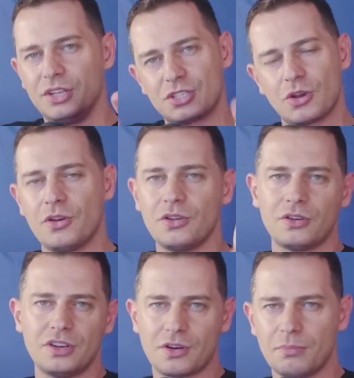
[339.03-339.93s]
Enjoy
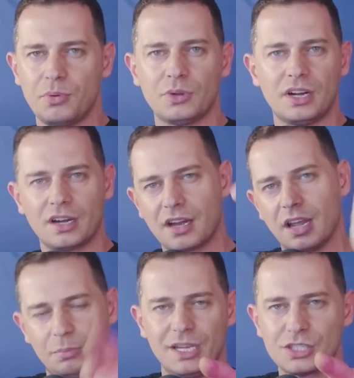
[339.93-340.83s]
your new computer.
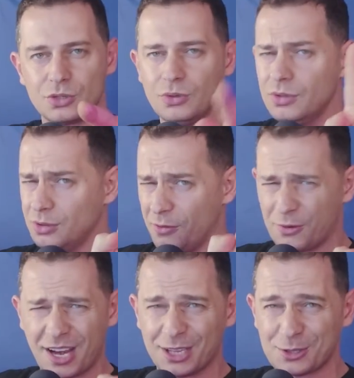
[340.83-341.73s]
God bless you. Don't
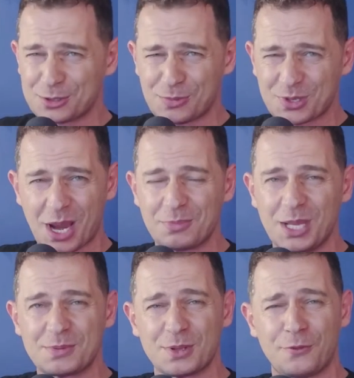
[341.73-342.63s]
forget to subscribe
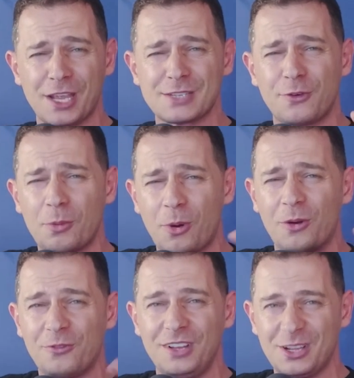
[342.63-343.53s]
Tips to Fix for
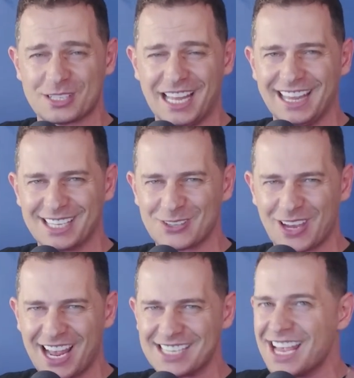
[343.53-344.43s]
more videos like this.
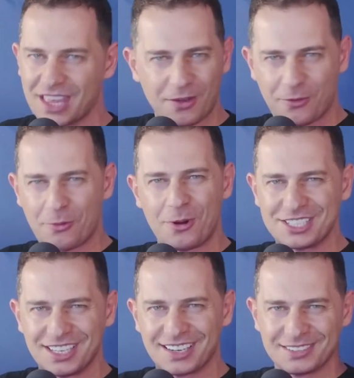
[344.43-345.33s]
Okay, guys? Thank you for
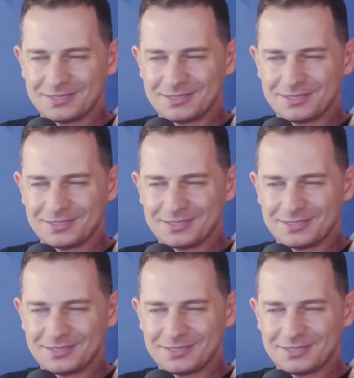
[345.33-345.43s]
watching.